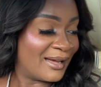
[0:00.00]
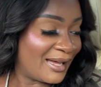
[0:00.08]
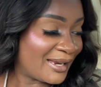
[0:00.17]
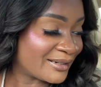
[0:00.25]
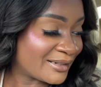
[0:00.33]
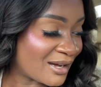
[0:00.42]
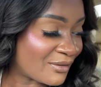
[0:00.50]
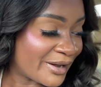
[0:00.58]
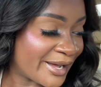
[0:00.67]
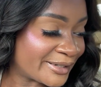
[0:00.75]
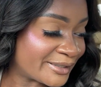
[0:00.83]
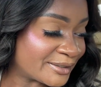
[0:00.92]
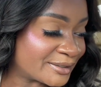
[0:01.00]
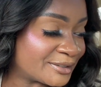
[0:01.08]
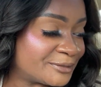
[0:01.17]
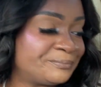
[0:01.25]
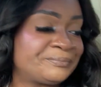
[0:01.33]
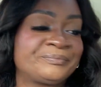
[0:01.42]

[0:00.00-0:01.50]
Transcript: I know I did.